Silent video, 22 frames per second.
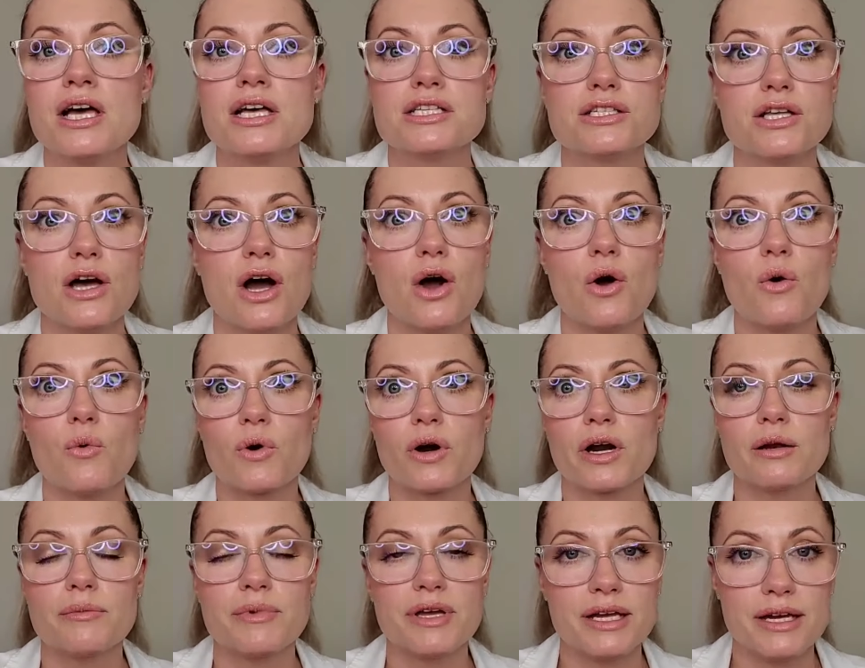So
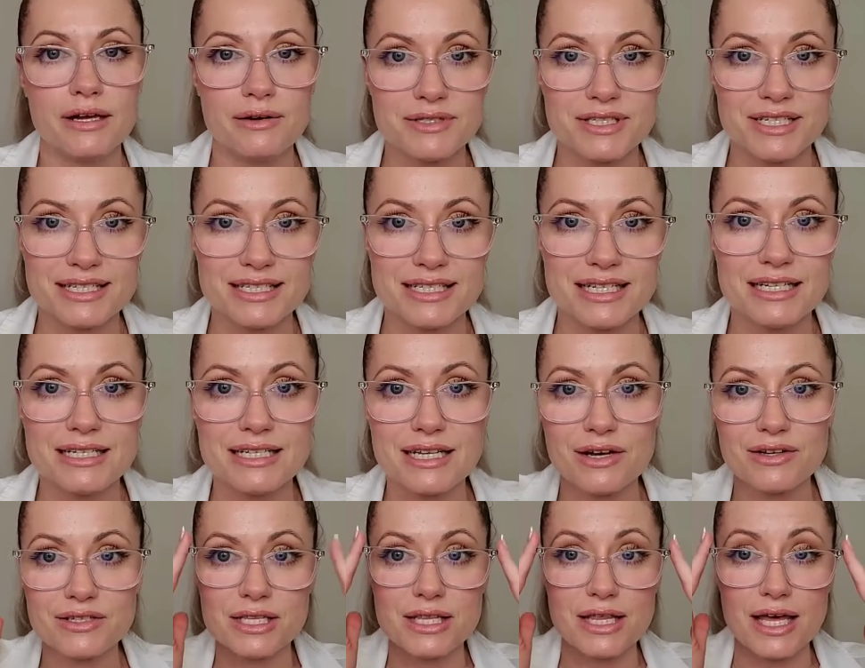we're going to be announcing
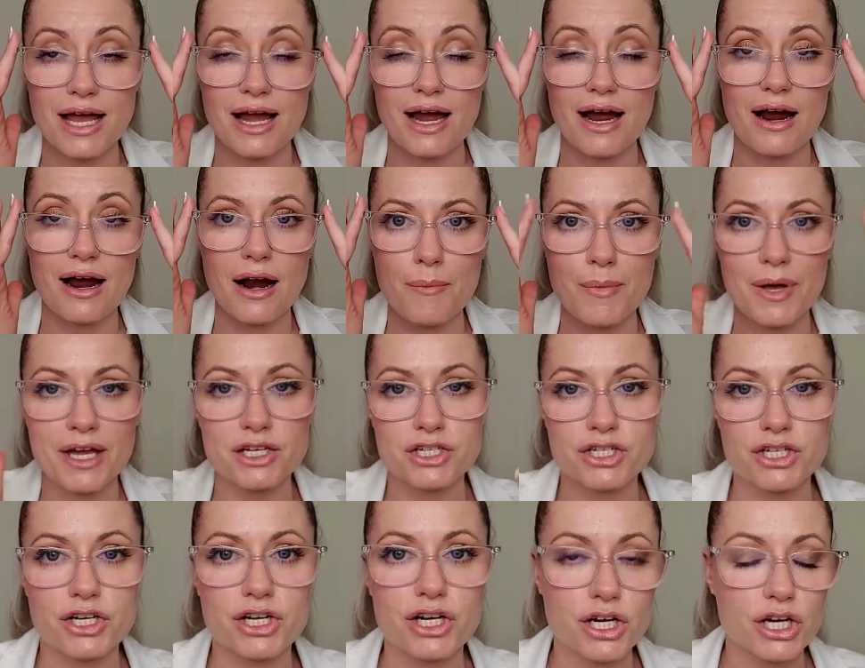details there. Make
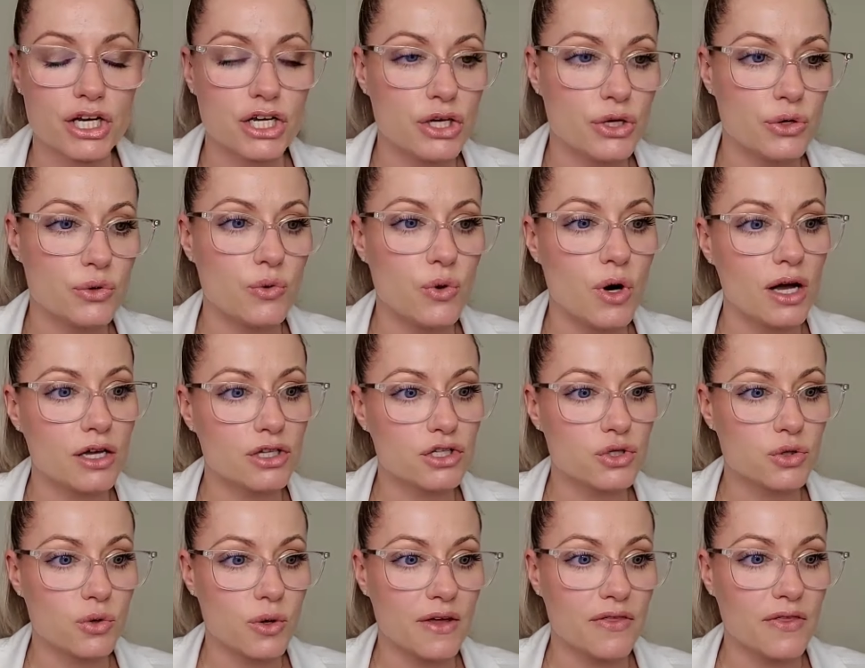sure you
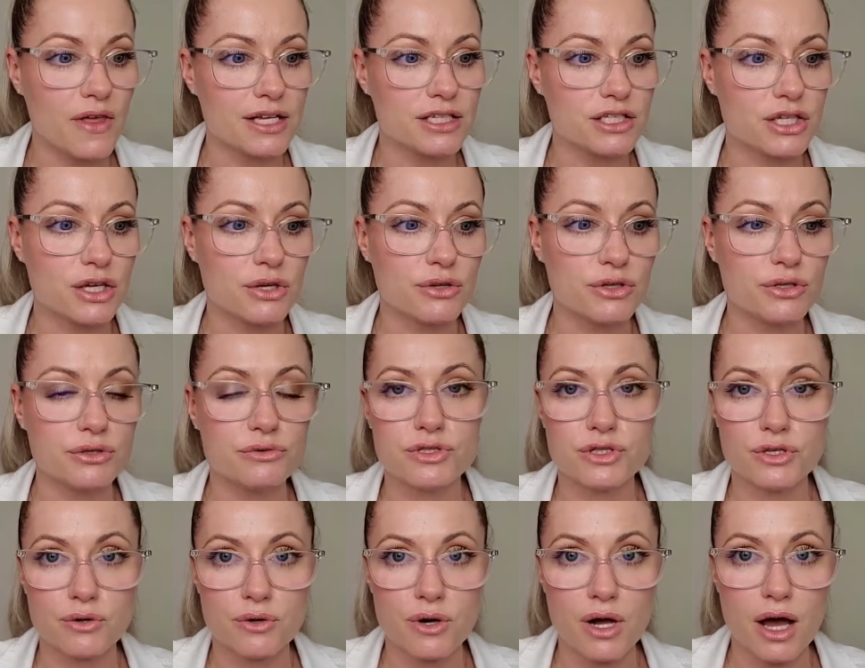join that so you
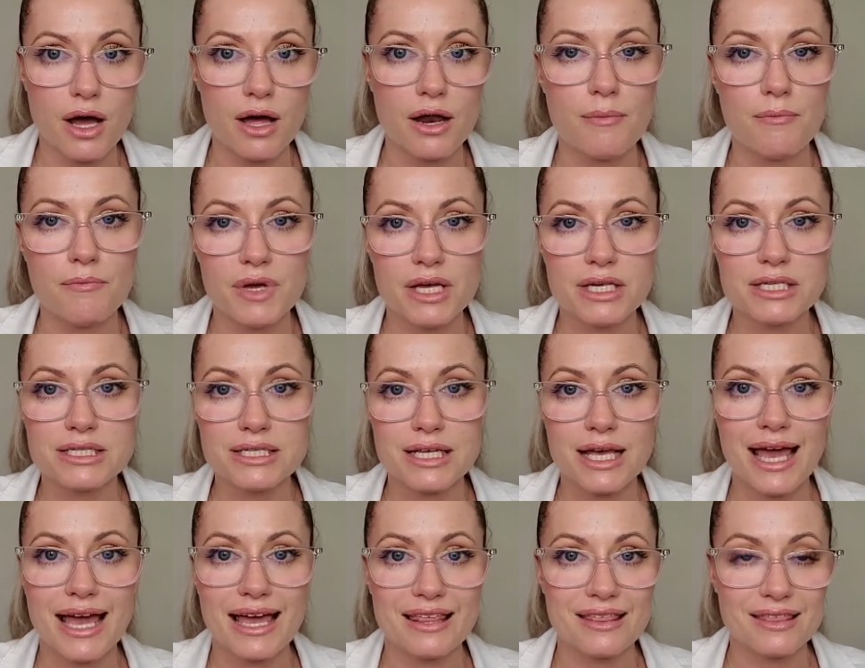do not miss
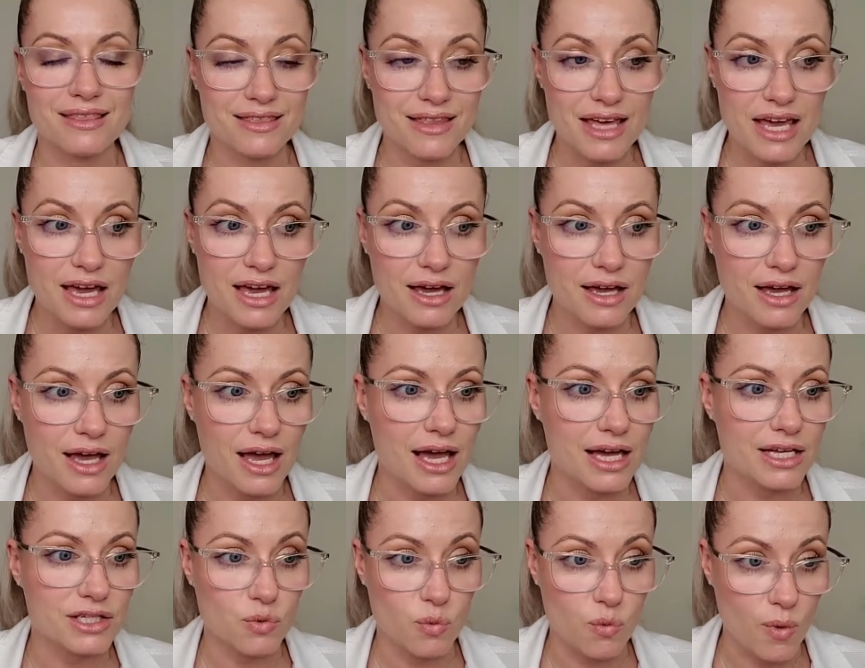a thing
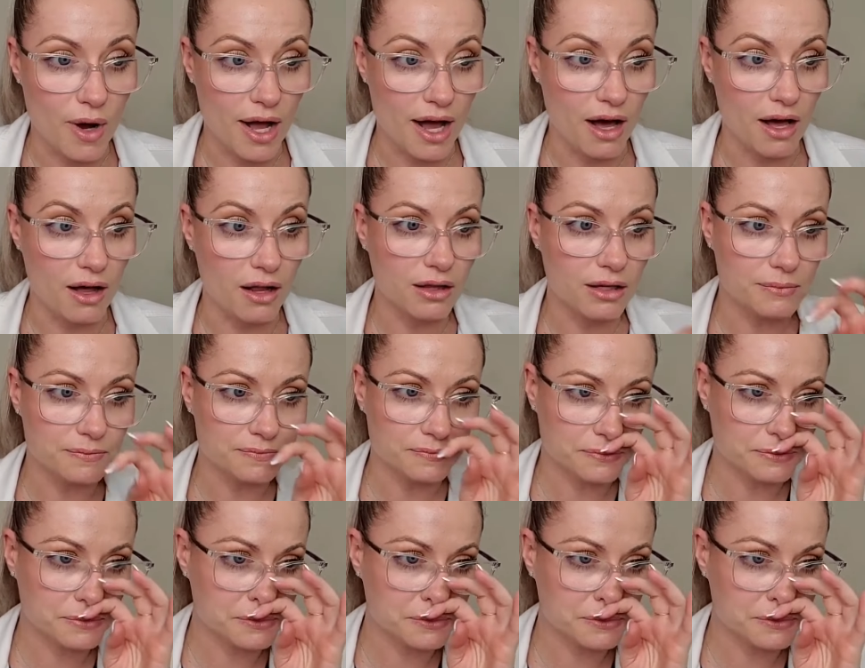as well.